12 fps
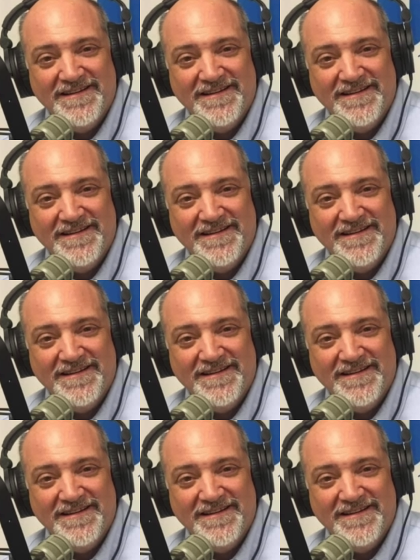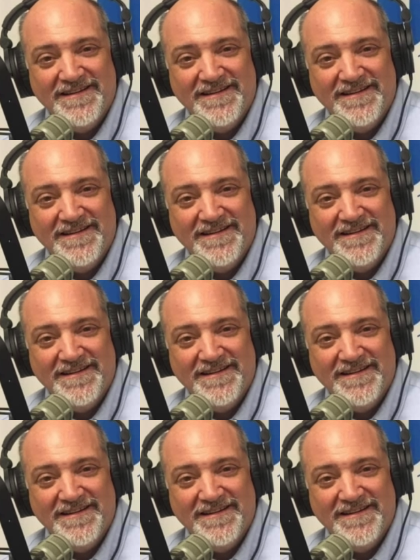
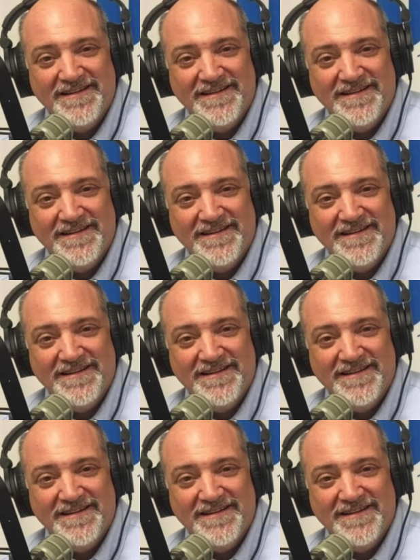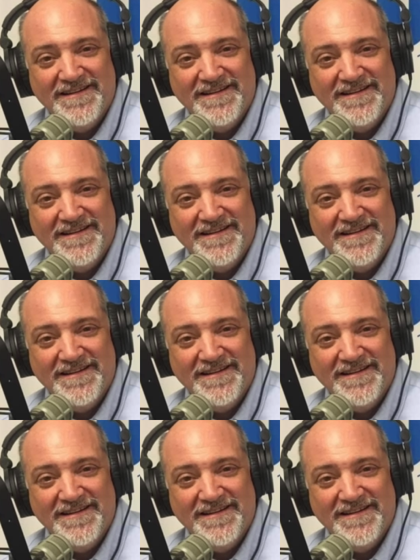
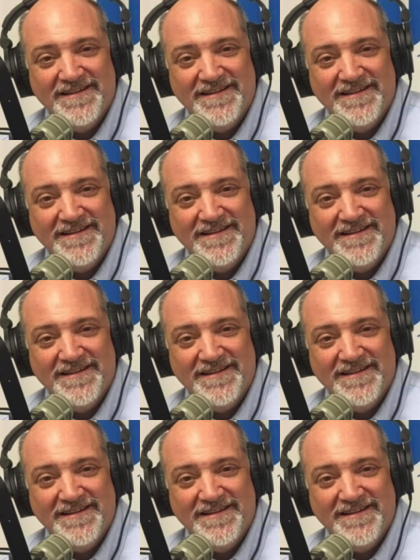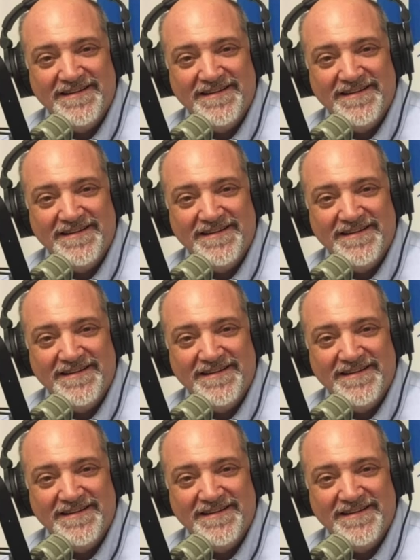
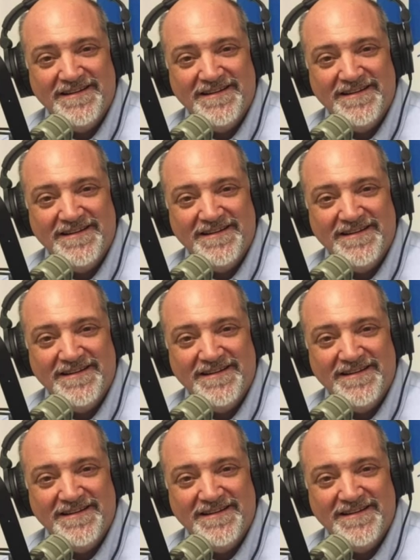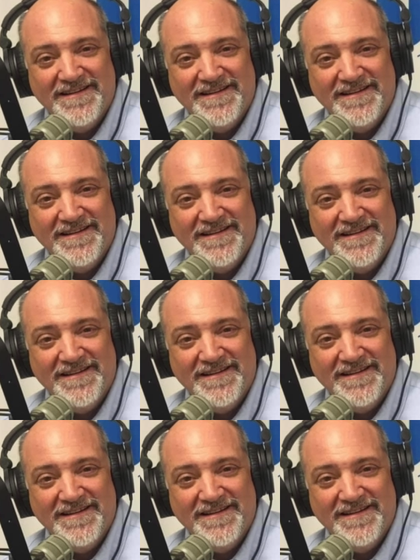(no lip movement)